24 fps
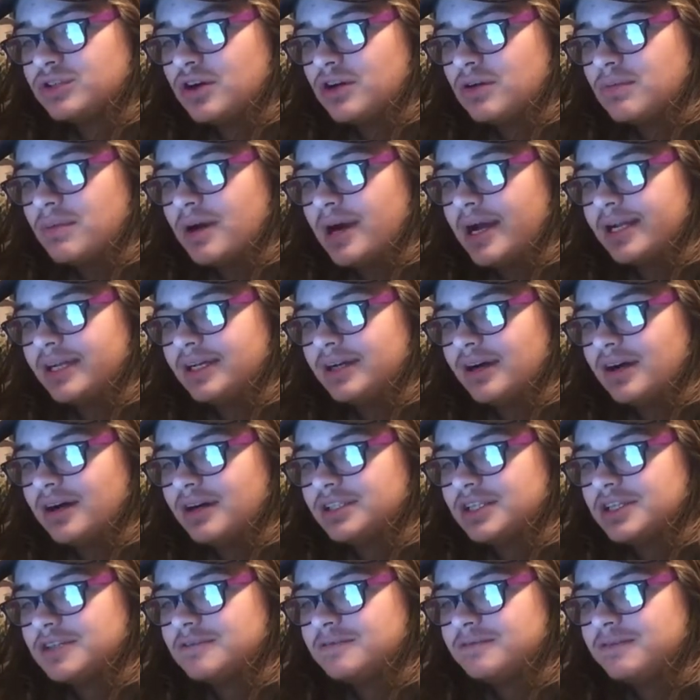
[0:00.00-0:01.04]
Oh my god,
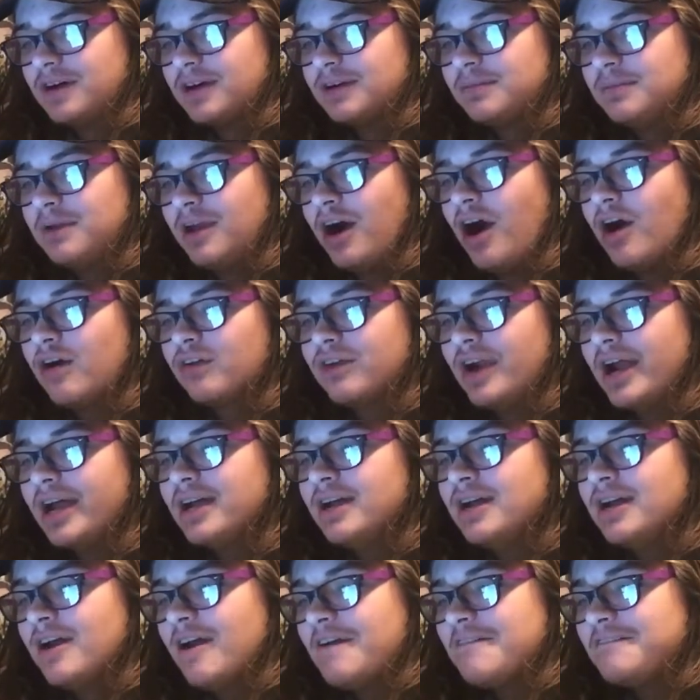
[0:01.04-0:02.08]
just fuck me already.
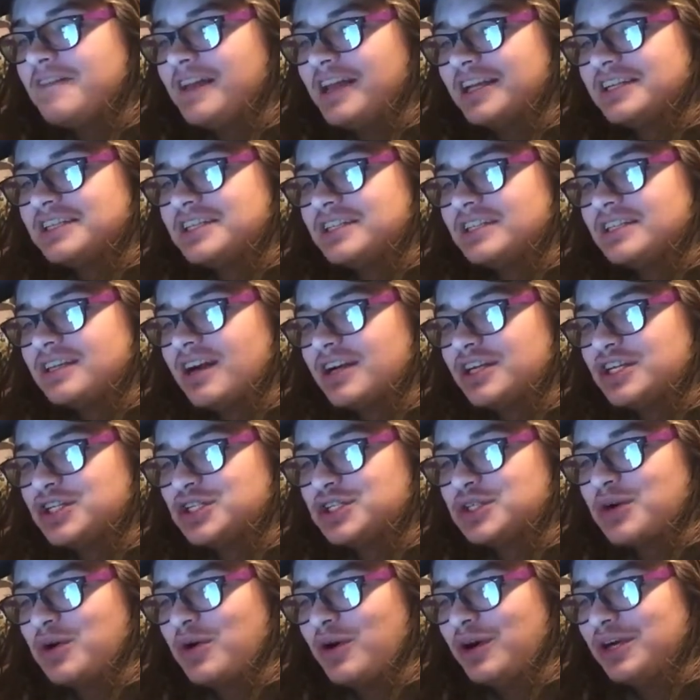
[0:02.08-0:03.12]
Felix is cut
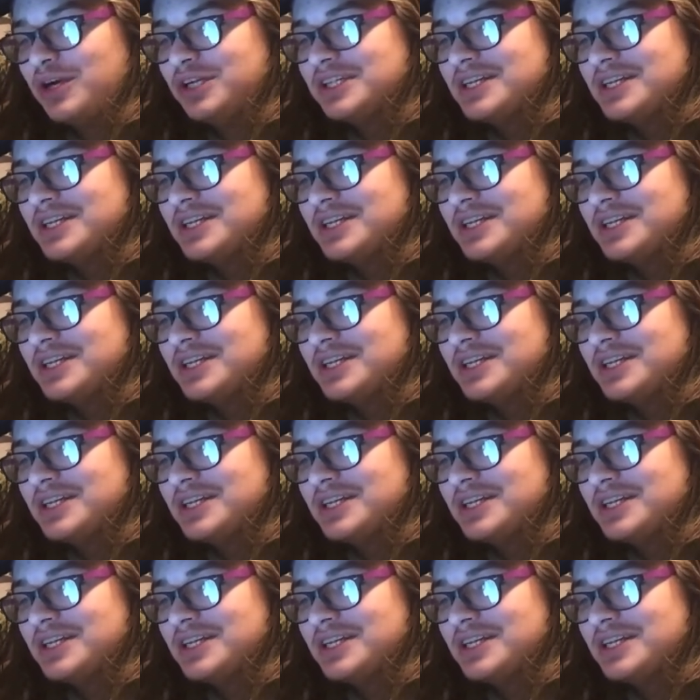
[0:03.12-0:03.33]
short